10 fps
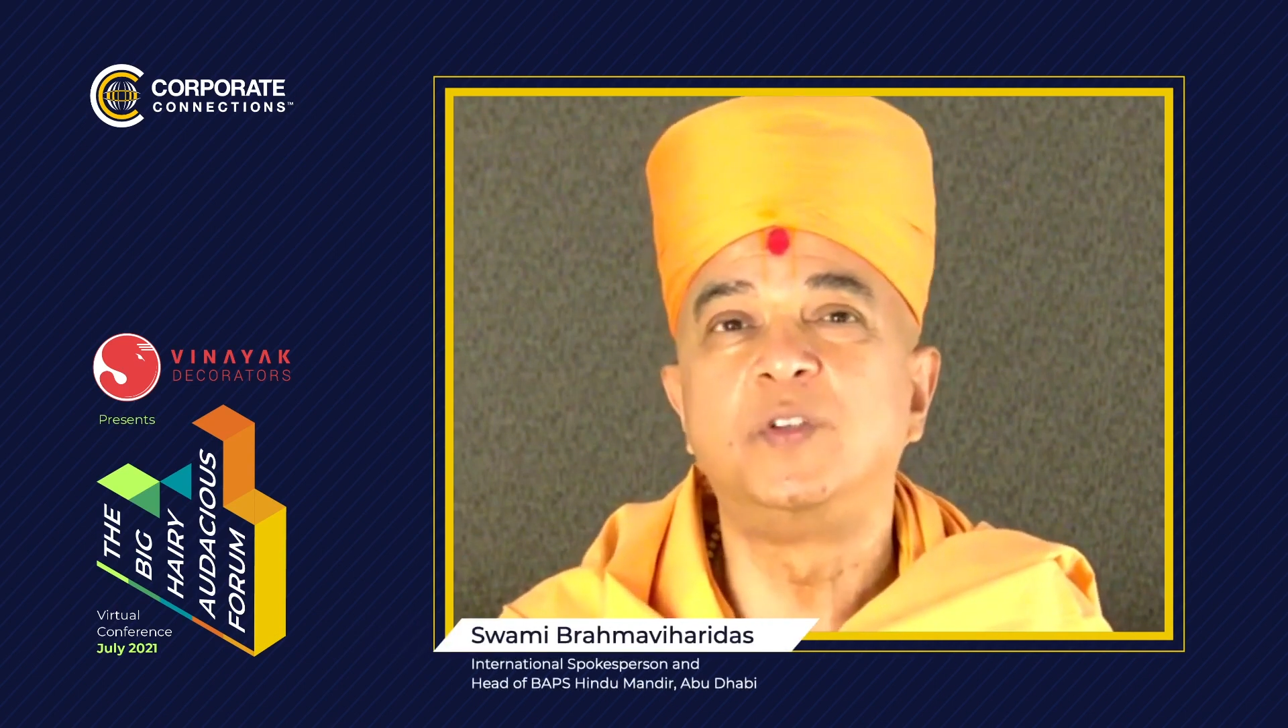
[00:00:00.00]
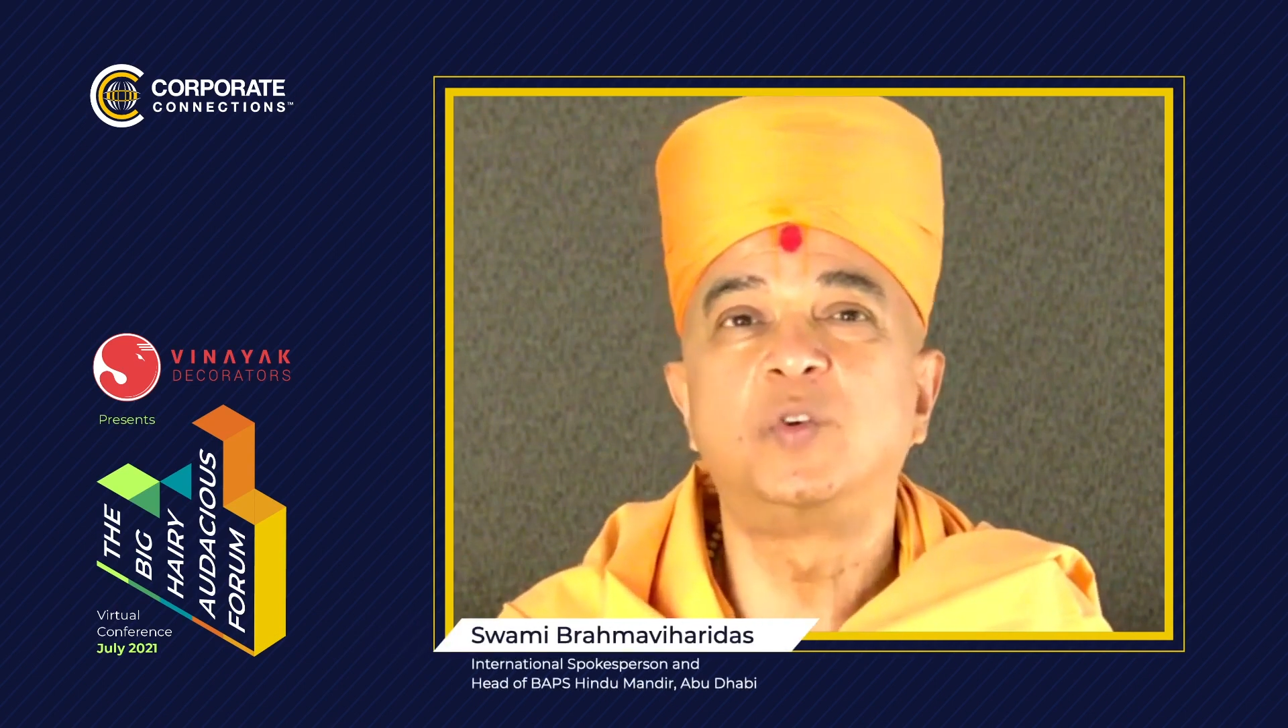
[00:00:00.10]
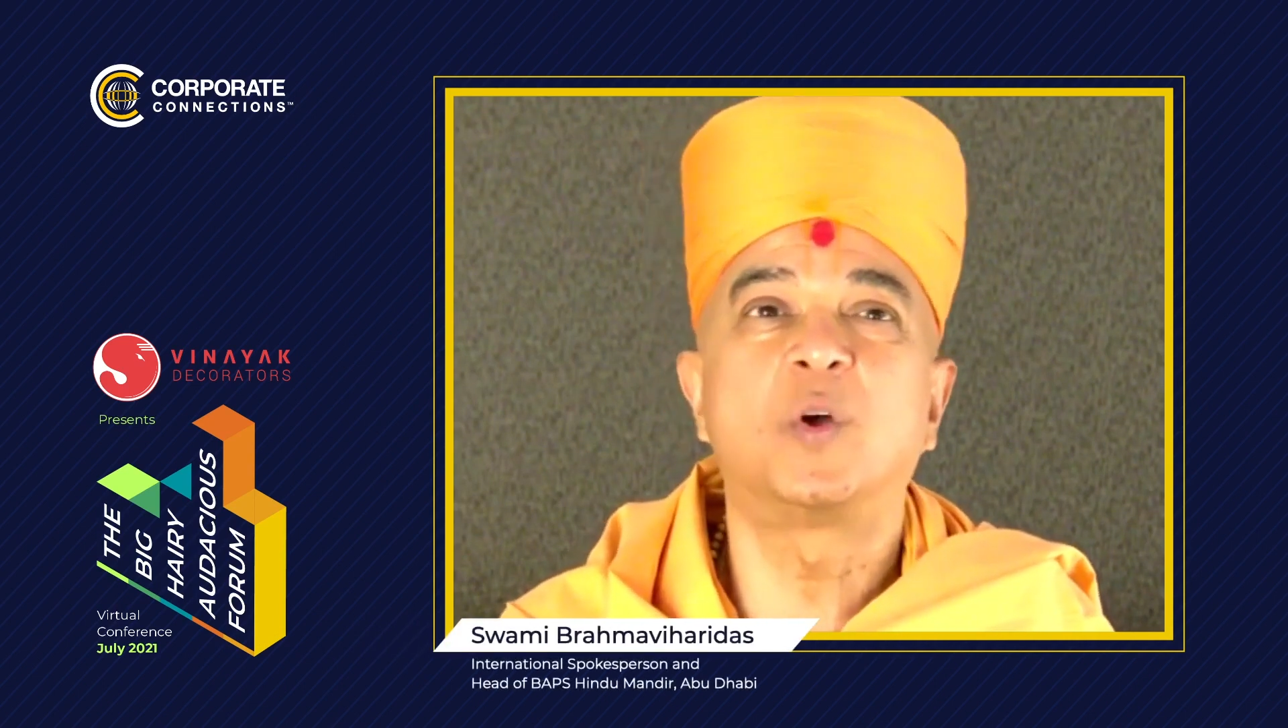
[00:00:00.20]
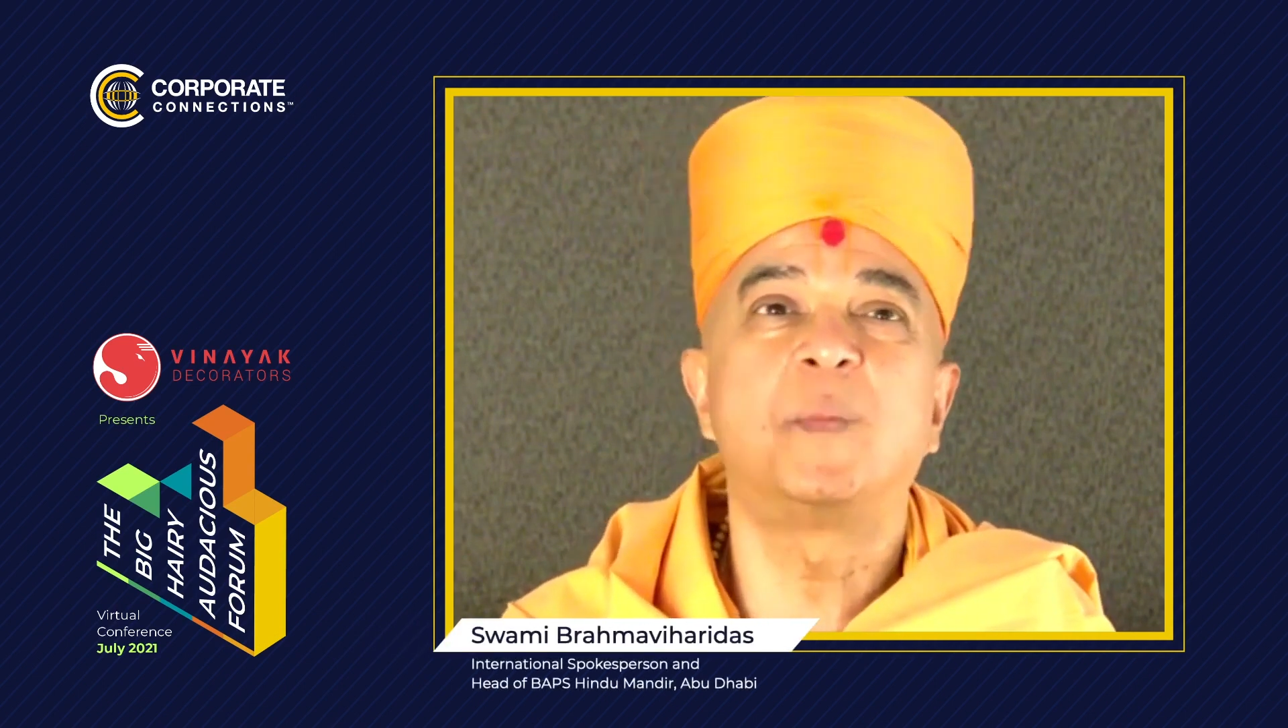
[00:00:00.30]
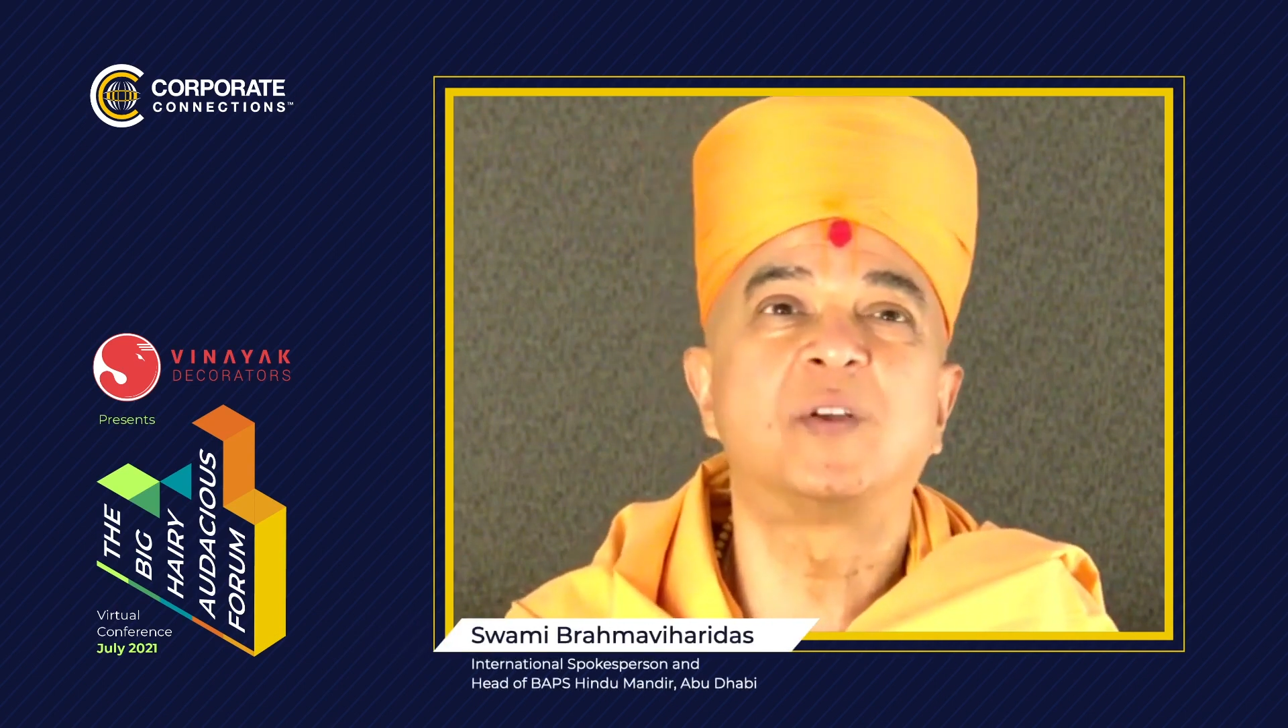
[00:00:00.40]
we
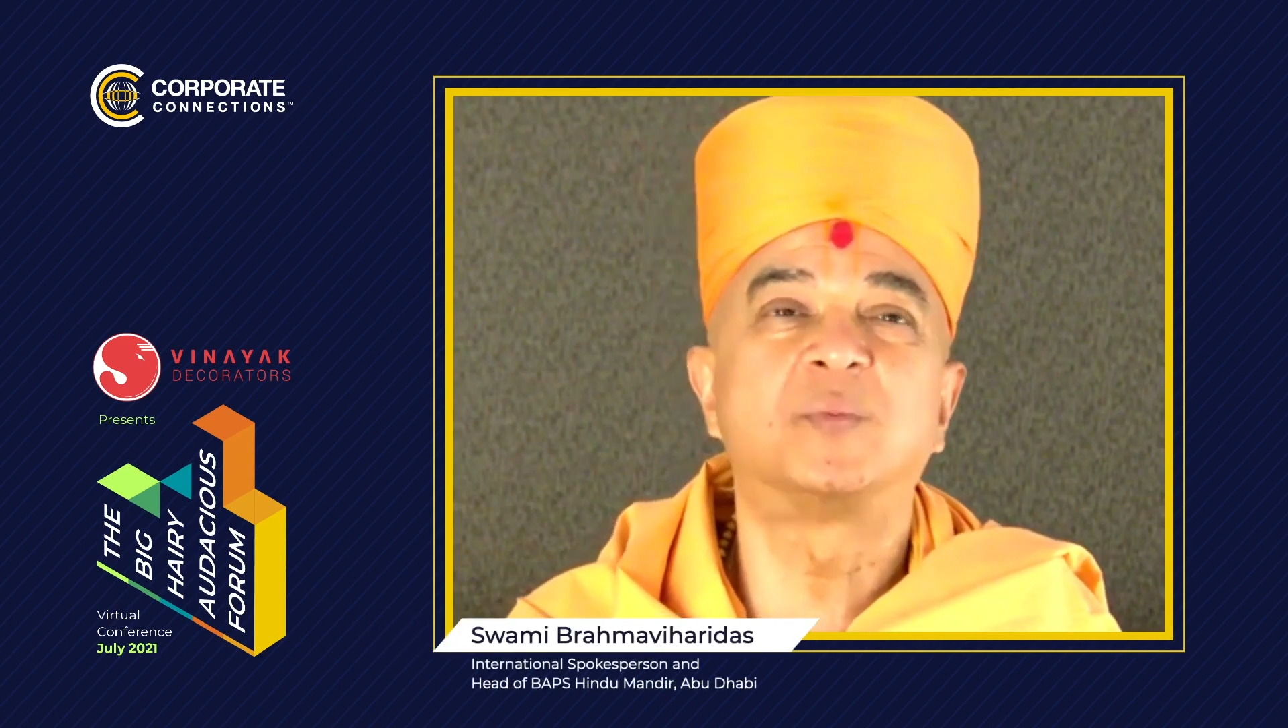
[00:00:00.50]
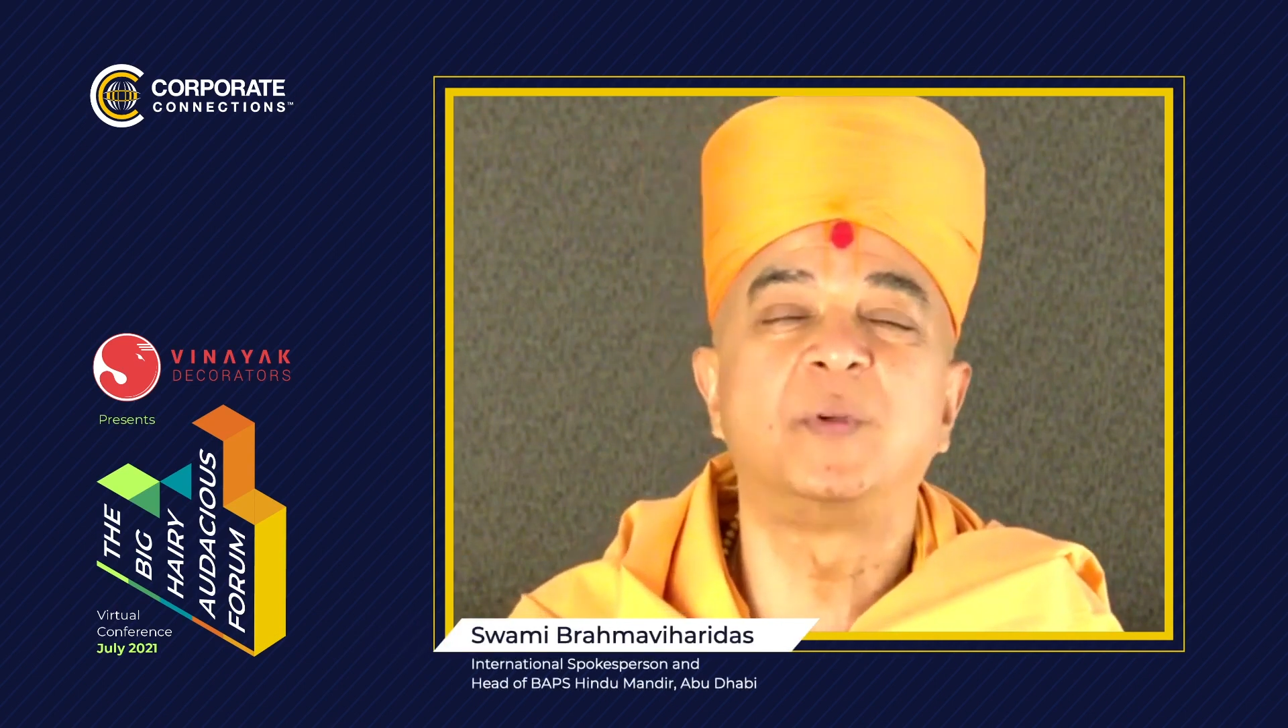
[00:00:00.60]
talk about